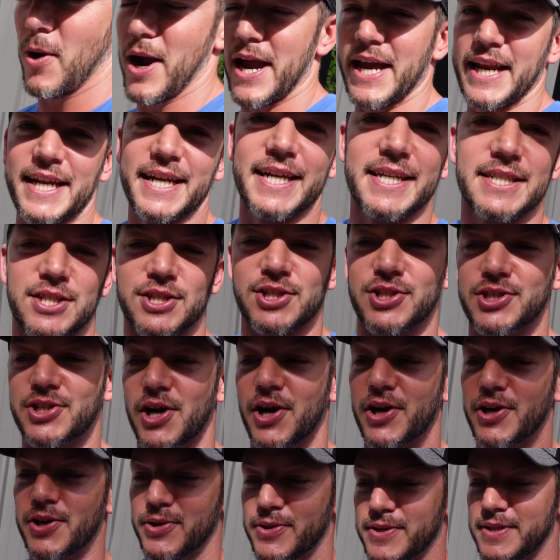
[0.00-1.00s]
waiting to
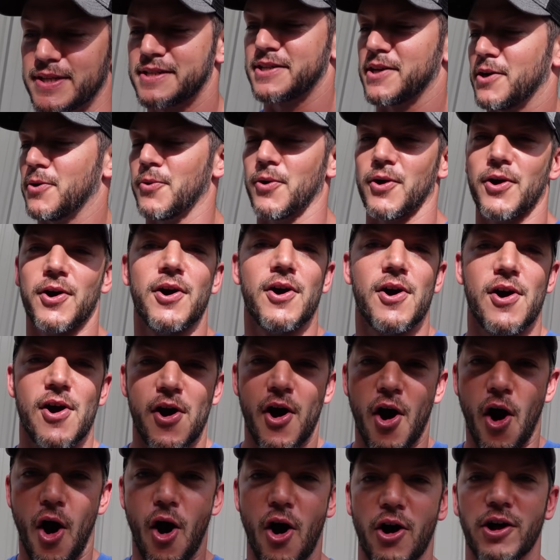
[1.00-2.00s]
show you until we're
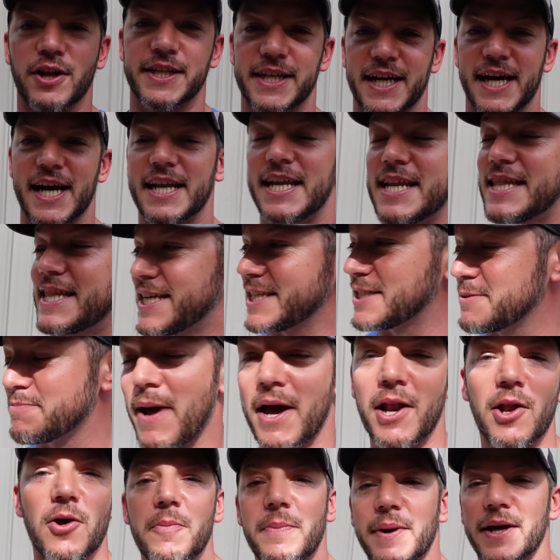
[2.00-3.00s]
all done. This
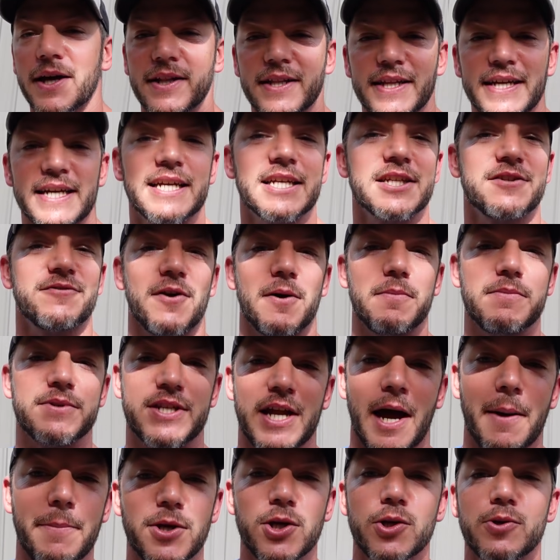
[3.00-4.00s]
metal building is from
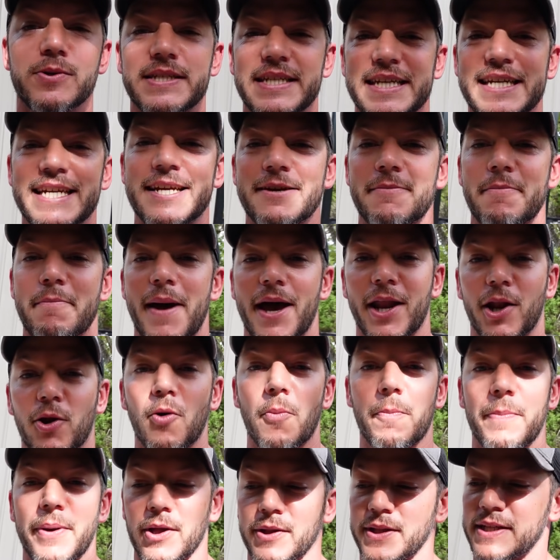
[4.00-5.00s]
W D
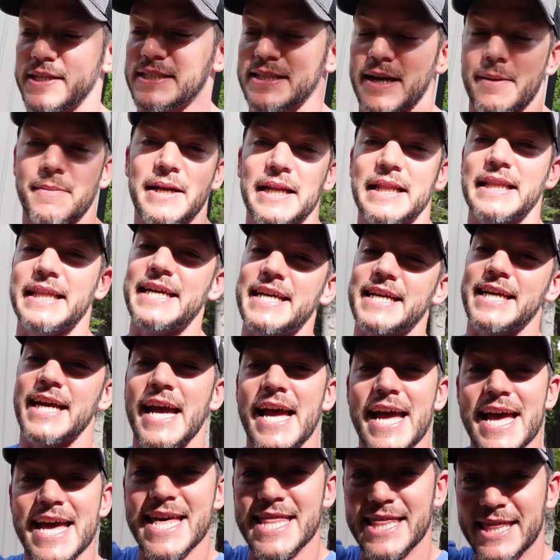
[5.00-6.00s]
Metal Buildings. I'm gonna link
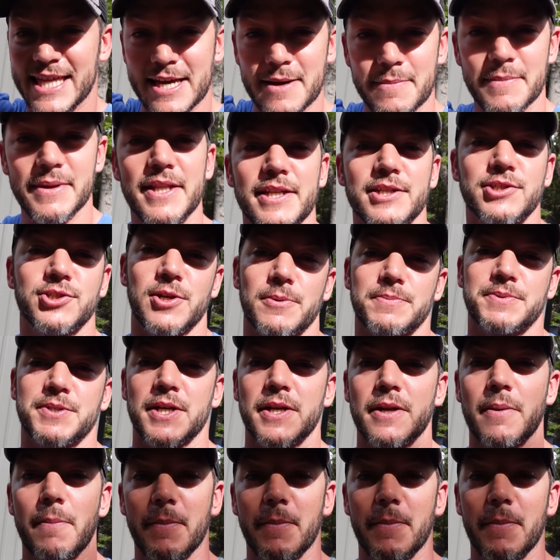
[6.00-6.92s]
them in the description